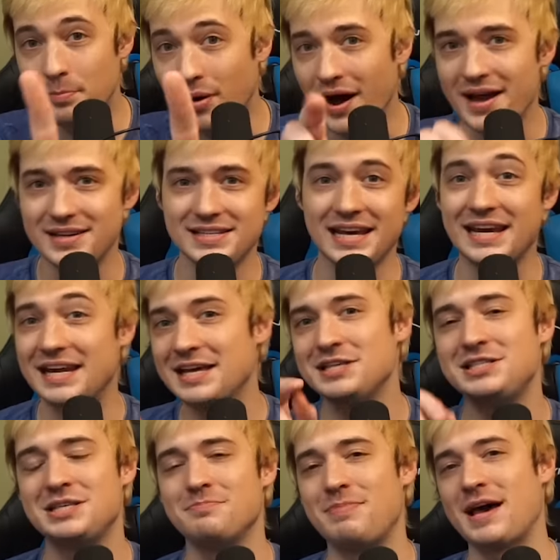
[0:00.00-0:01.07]
But it
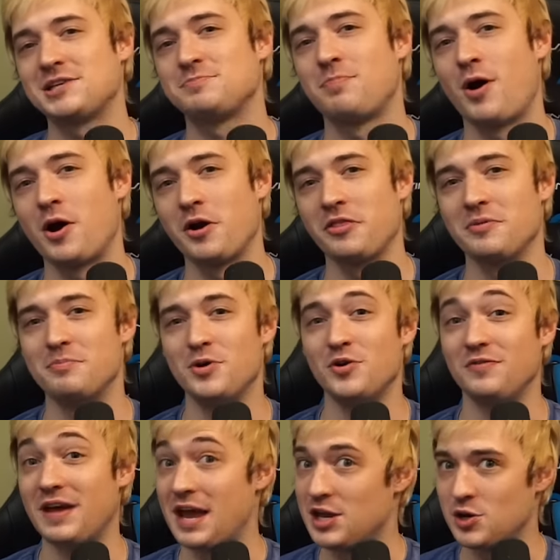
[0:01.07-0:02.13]
is the best part of the
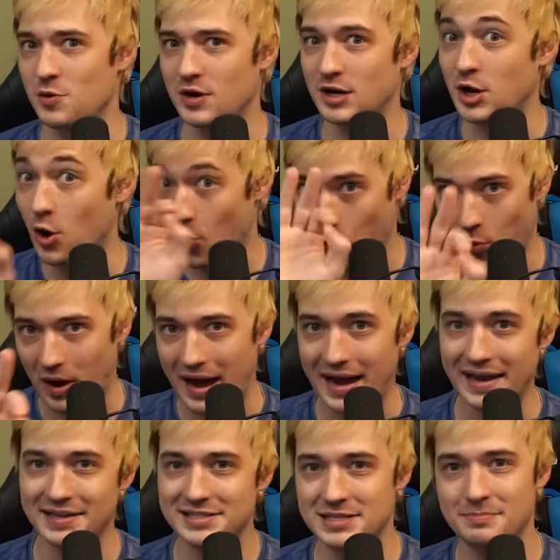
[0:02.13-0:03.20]
movie, and you wanna know why
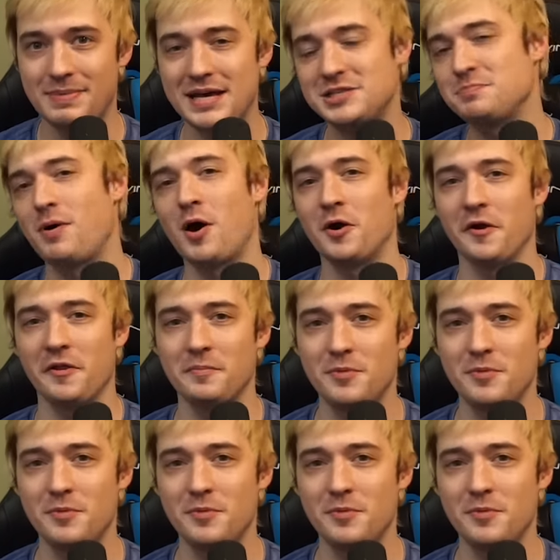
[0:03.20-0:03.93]
it's the best part of the